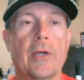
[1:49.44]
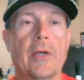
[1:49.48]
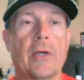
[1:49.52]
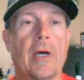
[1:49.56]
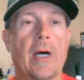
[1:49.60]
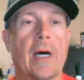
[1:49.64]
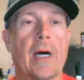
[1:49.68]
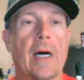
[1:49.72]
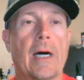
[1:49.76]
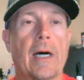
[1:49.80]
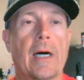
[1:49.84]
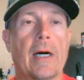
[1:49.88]

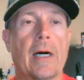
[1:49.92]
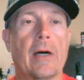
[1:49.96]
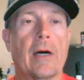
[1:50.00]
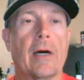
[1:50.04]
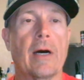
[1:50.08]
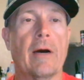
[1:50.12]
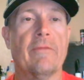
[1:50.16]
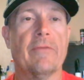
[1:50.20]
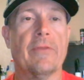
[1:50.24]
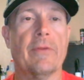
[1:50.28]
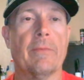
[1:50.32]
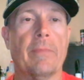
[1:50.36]

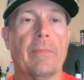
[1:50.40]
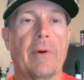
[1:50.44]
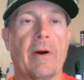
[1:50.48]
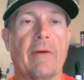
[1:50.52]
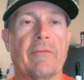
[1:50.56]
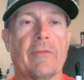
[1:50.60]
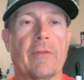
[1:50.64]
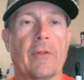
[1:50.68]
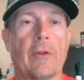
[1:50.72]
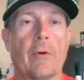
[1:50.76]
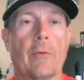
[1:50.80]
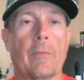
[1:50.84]
of the
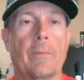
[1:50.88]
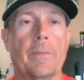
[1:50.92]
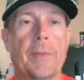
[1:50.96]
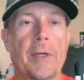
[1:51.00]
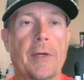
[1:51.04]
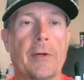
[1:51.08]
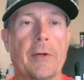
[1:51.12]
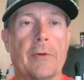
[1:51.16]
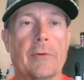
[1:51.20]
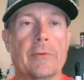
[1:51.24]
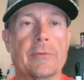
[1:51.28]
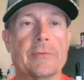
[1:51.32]
Buffalo
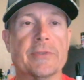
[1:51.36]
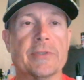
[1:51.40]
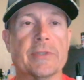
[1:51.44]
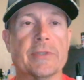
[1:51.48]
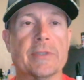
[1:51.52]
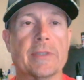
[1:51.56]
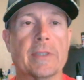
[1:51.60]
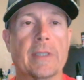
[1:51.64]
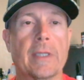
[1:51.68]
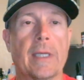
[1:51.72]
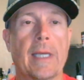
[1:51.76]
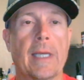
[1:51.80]

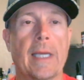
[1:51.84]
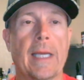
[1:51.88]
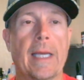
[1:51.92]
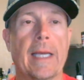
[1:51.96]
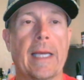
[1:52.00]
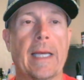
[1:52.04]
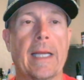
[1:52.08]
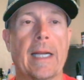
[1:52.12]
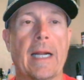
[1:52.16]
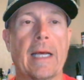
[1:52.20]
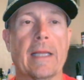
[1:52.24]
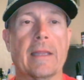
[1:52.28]
Bills.
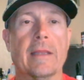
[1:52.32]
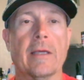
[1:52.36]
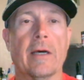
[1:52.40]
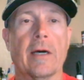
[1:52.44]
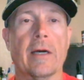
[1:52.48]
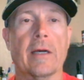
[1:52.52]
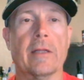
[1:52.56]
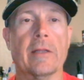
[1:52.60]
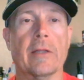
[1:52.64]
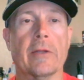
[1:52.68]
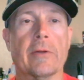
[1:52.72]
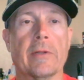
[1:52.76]
And I
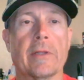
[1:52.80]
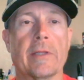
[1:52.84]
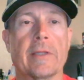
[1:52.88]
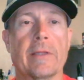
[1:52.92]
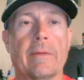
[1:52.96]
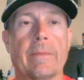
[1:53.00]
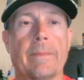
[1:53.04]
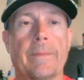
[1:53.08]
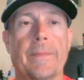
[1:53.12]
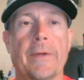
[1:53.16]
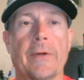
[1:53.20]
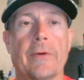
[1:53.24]
thought clearly
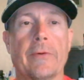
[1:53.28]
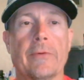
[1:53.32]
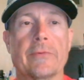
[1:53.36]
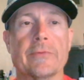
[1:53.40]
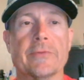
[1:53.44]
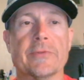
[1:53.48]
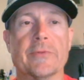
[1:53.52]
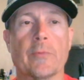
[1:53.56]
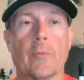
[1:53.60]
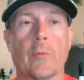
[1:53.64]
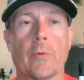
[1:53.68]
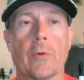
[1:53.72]
the
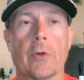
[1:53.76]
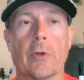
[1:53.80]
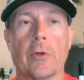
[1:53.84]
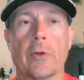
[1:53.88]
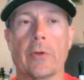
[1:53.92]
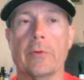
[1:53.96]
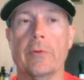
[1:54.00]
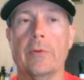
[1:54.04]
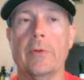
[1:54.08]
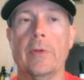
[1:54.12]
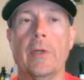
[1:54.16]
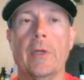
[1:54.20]
Bills
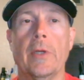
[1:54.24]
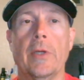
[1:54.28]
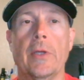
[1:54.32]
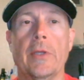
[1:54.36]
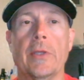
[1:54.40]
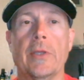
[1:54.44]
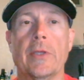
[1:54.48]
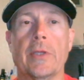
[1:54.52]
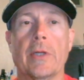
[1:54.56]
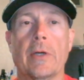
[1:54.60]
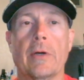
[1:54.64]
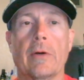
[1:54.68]
were,
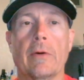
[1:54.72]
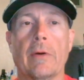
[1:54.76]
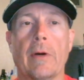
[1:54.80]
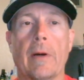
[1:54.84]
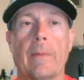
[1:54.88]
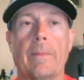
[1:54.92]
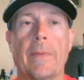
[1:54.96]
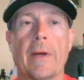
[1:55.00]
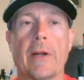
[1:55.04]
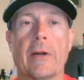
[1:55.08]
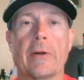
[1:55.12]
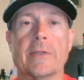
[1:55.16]

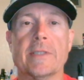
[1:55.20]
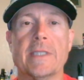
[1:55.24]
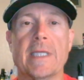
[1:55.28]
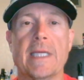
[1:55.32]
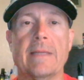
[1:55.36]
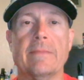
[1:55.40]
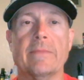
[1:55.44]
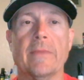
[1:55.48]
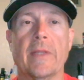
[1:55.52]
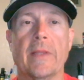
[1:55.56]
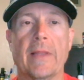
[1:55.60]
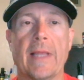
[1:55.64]
a better
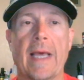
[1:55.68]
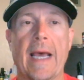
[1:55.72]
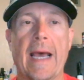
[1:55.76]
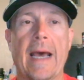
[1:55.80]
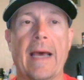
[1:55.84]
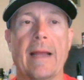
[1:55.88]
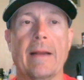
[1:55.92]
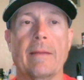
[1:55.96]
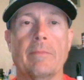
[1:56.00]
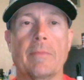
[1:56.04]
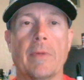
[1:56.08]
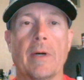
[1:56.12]
team than
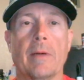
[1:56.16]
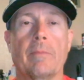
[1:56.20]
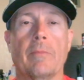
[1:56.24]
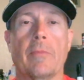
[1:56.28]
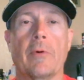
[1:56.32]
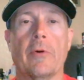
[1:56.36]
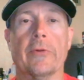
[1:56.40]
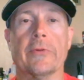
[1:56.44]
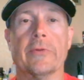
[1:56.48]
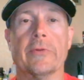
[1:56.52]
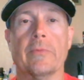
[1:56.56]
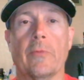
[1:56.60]
that. But
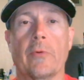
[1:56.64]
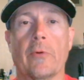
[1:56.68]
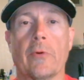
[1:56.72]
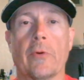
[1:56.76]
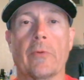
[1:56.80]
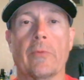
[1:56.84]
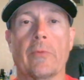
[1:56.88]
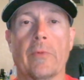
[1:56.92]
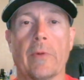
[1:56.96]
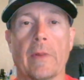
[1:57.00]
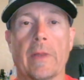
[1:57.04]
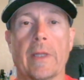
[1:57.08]

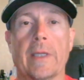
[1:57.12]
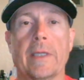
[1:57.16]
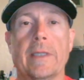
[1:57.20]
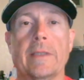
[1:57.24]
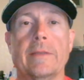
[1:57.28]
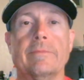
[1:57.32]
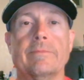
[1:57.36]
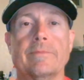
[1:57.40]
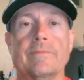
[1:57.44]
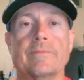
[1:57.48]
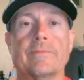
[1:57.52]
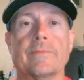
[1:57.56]
Baltimore
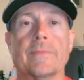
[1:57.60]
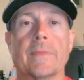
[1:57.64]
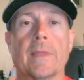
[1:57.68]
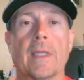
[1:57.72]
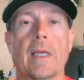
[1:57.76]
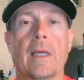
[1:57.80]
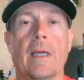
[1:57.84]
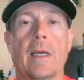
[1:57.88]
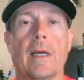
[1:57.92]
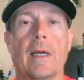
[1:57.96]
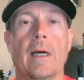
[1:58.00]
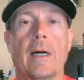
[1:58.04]
really
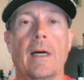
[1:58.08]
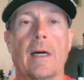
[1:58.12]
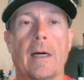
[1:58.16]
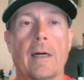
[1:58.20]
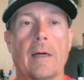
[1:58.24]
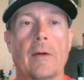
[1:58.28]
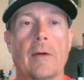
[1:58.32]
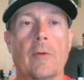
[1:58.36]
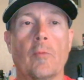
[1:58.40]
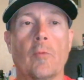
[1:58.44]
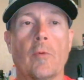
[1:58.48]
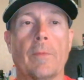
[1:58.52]

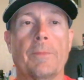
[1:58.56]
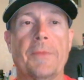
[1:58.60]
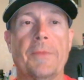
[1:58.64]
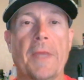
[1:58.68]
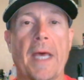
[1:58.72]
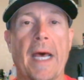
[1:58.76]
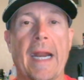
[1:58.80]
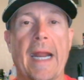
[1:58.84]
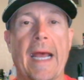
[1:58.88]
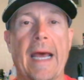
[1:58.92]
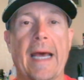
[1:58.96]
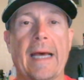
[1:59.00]
whooped
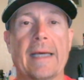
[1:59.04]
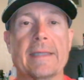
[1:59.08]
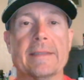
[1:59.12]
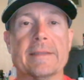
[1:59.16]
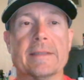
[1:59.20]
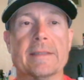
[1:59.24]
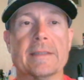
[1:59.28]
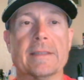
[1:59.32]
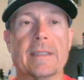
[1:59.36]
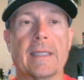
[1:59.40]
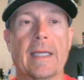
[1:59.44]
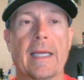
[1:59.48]
that
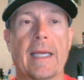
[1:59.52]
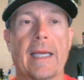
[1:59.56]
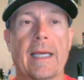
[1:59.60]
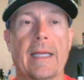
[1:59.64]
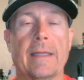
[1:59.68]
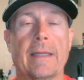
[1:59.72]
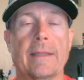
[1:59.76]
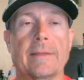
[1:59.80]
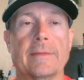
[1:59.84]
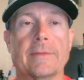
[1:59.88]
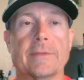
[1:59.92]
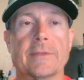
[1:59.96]
ass.
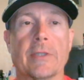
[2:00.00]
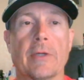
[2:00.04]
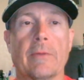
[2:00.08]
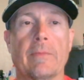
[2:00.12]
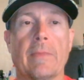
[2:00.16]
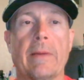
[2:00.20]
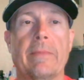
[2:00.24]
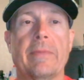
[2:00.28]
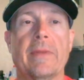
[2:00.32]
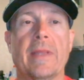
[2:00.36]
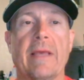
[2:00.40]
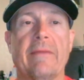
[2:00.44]
And so
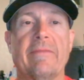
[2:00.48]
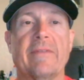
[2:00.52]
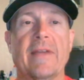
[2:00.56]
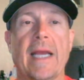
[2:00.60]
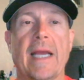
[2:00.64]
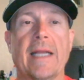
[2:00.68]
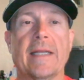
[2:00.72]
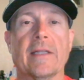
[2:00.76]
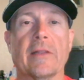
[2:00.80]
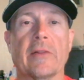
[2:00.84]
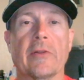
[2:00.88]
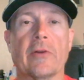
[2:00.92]
maybe they've
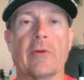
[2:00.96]
gained a little